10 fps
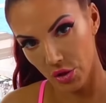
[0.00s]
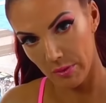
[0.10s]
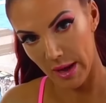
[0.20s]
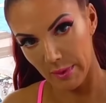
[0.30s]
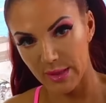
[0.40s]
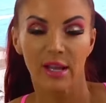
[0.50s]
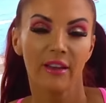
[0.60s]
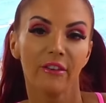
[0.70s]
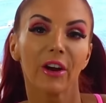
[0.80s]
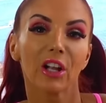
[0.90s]
two babies
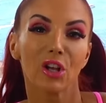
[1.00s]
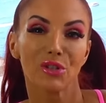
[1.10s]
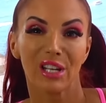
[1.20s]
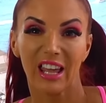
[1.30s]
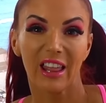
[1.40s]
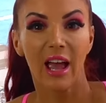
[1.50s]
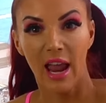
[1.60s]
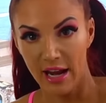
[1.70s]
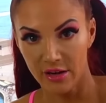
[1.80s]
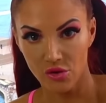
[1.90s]
very close together
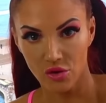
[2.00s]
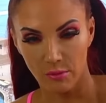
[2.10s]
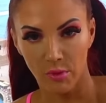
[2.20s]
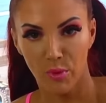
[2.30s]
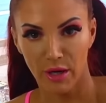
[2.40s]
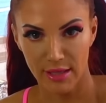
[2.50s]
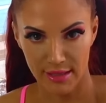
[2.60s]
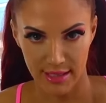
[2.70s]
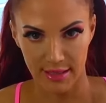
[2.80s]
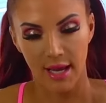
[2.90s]
and troubled
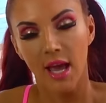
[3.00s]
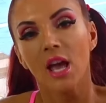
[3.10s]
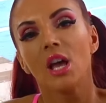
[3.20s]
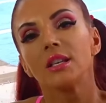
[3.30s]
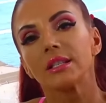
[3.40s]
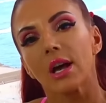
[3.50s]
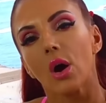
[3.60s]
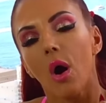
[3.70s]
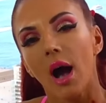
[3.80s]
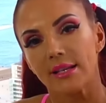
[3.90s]
pregnancies. So
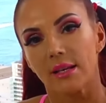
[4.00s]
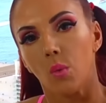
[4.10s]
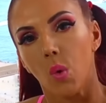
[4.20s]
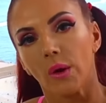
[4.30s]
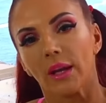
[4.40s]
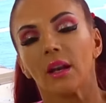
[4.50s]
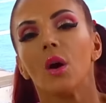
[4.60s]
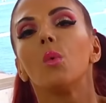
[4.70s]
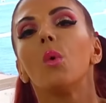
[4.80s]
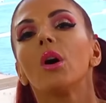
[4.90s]
I did walking.
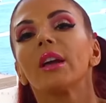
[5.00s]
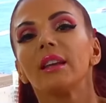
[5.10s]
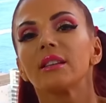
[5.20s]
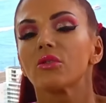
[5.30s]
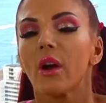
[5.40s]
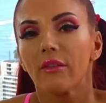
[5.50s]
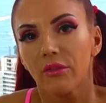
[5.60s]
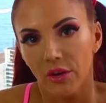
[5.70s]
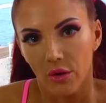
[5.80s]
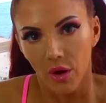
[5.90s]
Walking is great
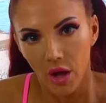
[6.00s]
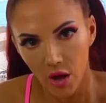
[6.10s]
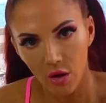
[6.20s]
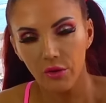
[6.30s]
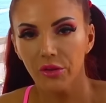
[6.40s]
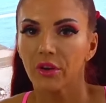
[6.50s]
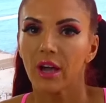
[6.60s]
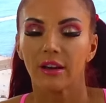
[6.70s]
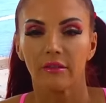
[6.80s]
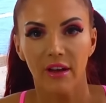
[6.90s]
for your health, your
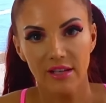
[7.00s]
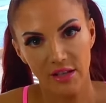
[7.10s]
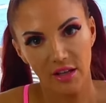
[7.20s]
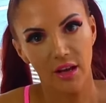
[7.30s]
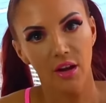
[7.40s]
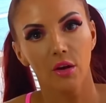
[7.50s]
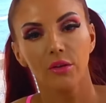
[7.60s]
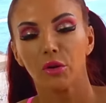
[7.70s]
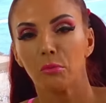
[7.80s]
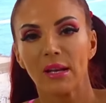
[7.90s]
cardiovascular
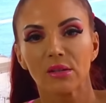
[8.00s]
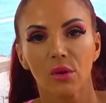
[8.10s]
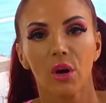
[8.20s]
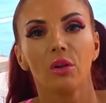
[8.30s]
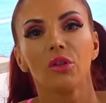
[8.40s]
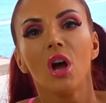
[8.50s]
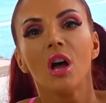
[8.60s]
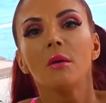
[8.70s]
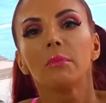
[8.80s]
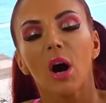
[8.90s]
health, your mental health,
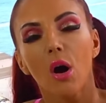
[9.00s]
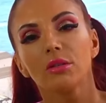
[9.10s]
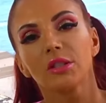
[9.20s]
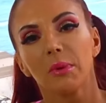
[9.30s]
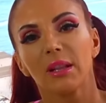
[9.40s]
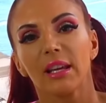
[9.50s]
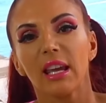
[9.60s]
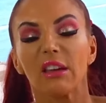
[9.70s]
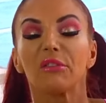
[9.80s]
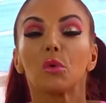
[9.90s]
but
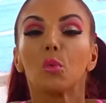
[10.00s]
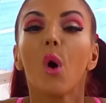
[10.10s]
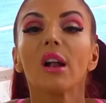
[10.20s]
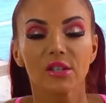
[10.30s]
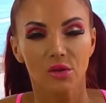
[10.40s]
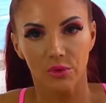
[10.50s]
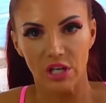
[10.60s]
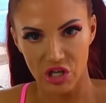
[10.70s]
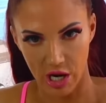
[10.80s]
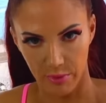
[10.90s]
ultimately if you want to
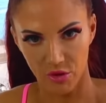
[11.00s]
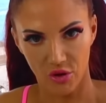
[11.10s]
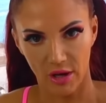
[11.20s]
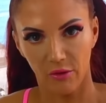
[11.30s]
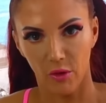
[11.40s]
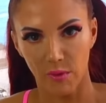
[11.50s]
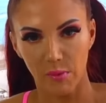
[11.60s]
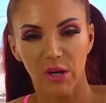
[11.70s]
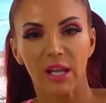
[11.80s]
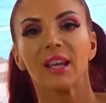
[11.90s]
reshape and transform your
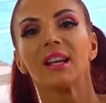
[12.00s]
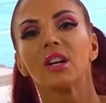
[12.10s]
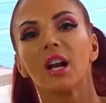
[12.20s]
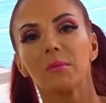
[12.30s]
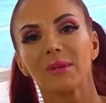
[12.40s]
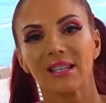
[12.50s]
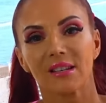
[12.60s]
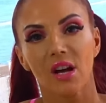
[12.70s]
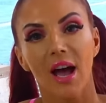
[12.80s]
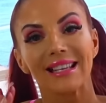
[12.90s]
body,
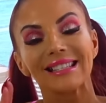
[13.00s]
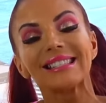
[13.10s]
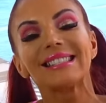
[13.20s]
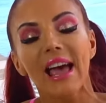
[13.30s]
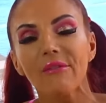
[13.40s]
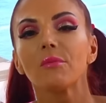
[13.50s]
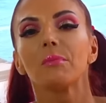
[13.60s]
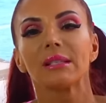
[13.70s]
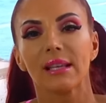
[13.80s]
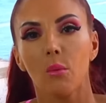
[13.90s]
90% diet,
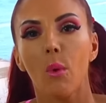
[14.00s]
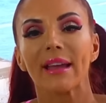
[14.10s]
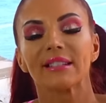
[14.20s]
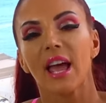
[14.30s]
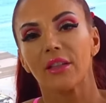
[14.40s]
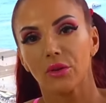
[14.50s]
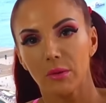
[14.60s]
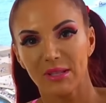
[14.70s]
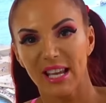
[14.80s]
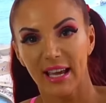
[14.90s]
7% weight and
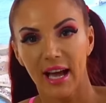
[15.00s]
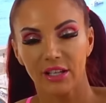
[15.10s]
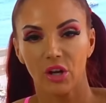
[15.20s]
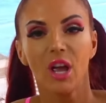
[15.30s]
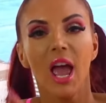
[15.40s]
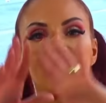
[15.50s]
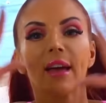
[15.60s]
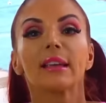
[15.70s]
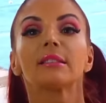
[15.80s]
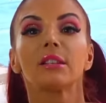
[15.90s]
3% cardio. And
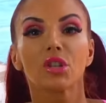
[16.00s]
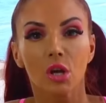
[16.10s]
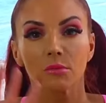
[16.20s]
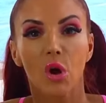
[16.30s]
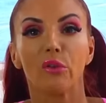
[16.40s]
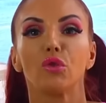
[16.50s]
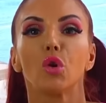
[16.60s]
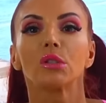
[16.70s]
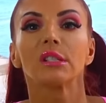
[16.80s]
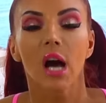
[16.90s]
that is in terms of
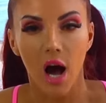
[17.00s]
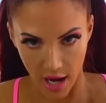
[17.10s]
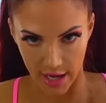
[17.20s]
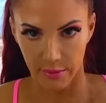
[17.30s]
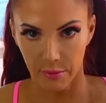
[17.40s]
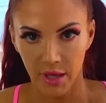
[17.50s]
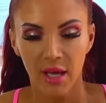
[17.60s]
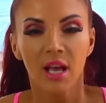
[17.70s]
your time.